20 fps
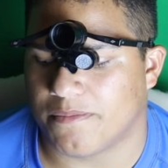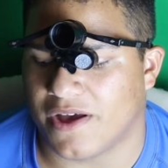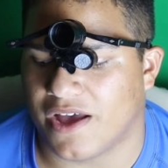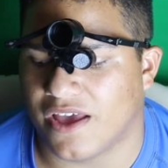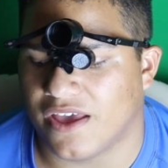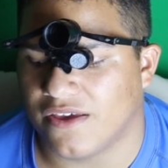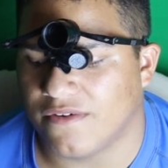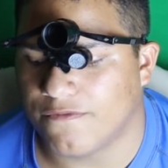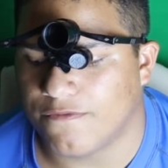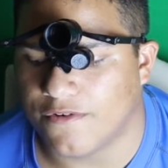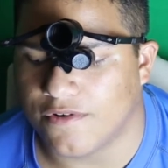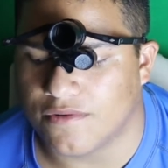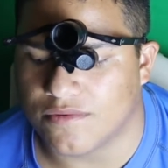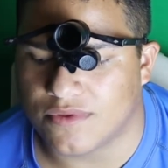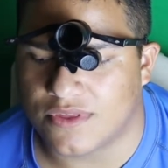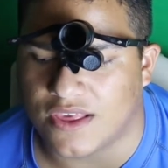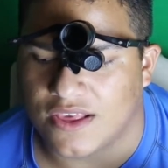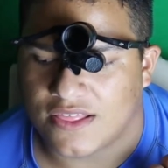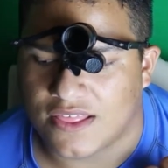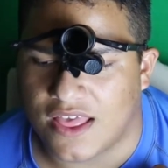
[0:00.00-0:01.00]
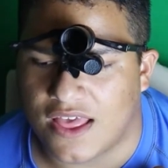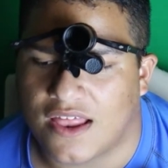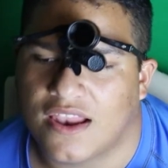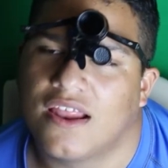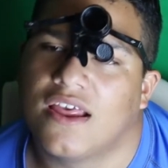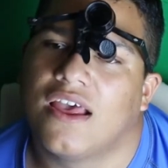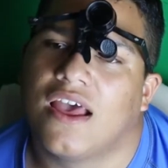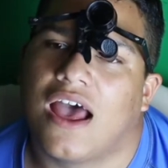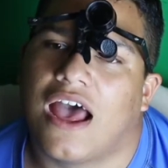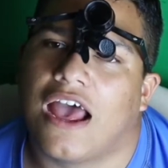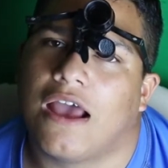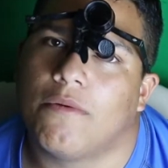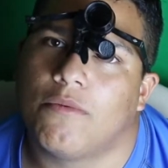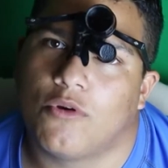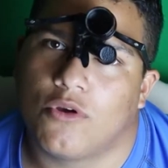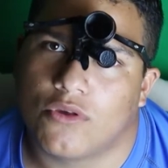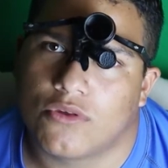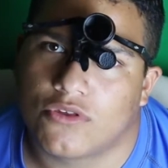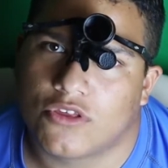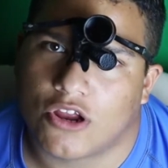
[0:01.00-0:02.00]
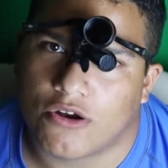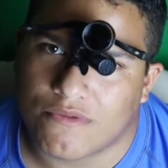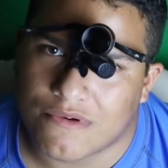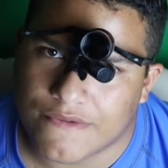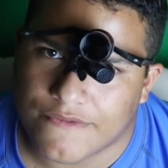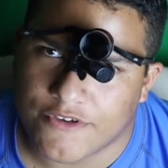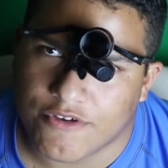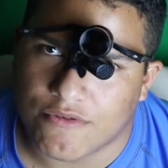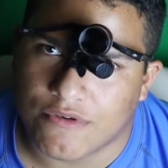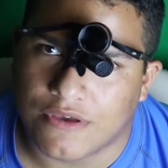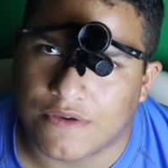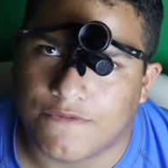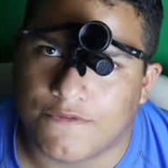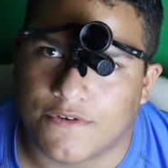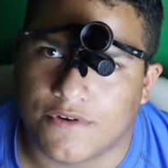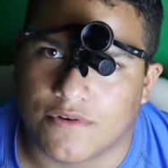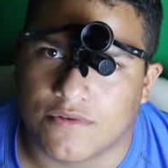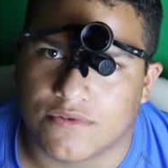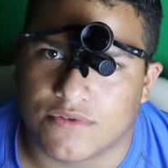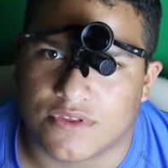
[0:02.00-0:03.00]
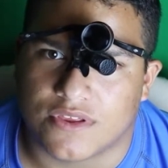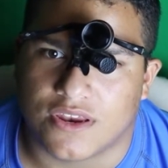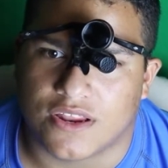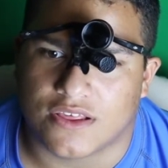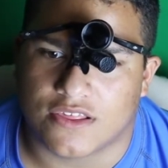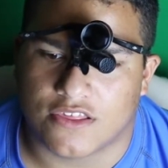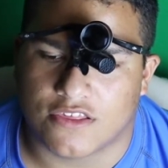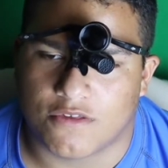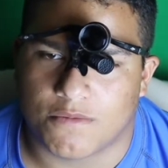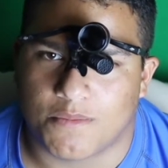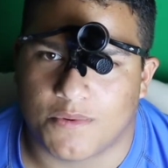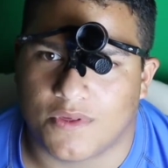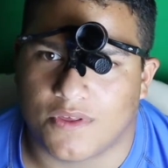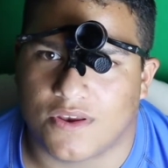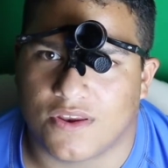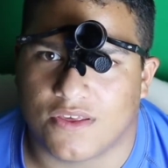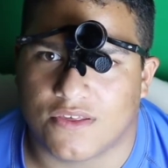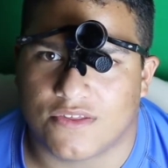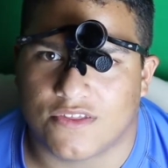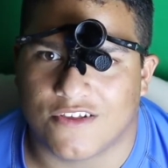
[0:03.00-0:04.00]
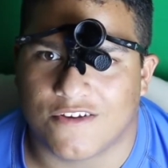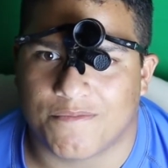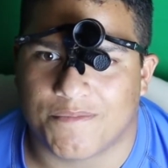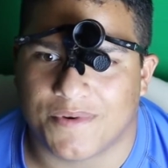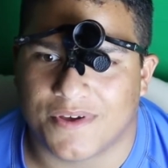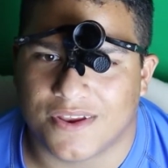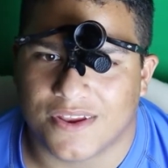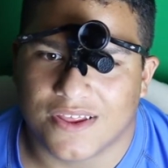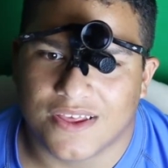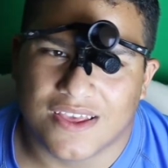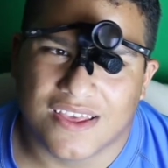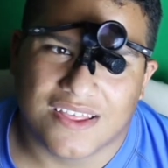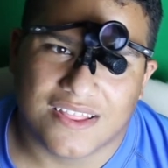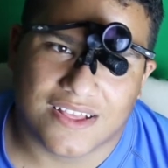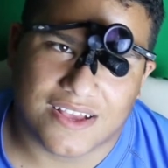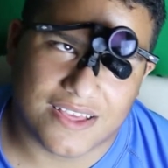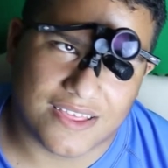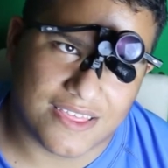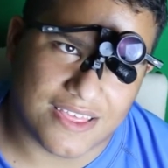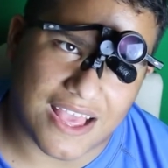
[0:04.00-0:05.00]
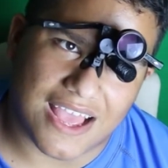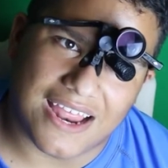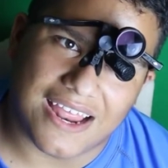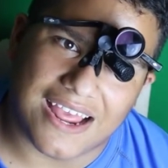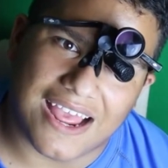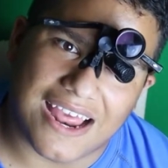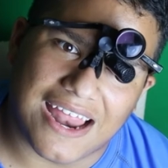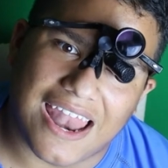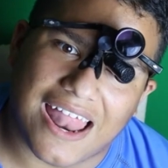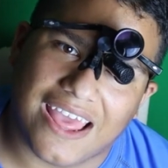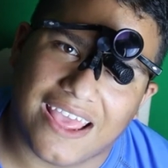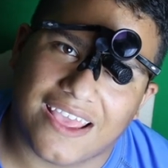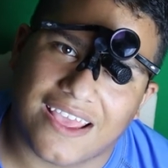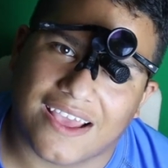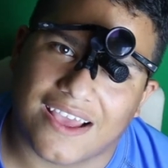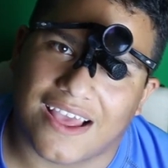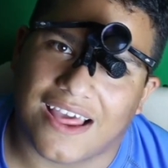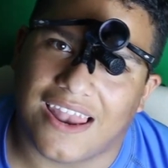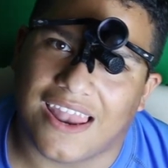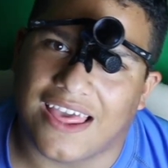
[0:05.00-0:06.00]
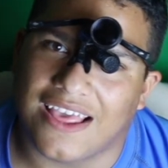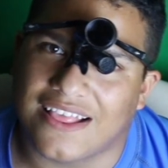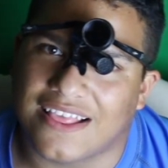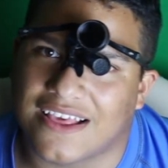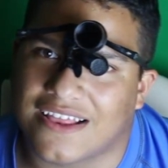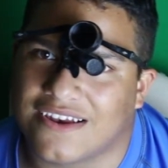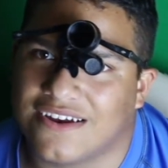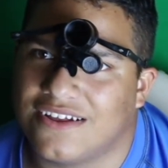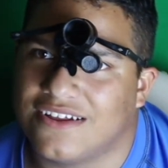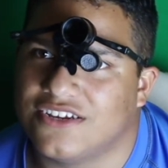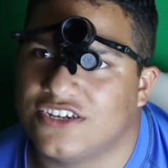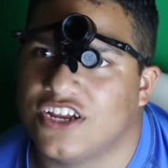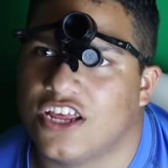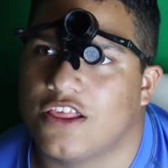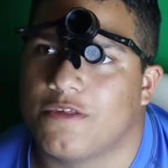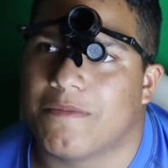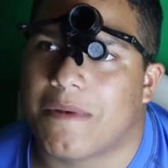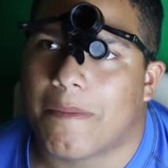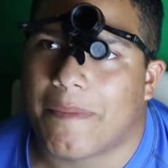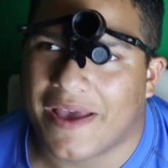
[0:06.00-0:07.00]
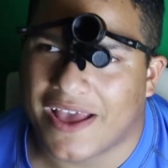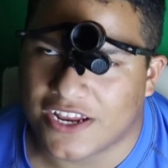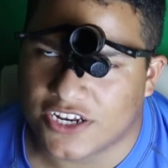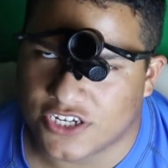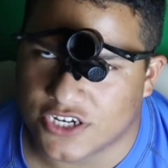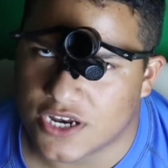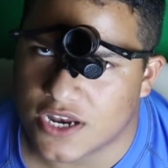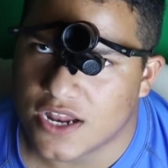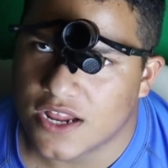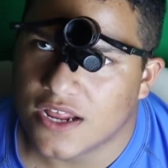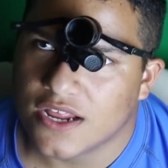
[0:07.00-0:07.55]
buying phones like that, I will start reviewing phones and accessibility and stuff. But because I like technology, it's my passion.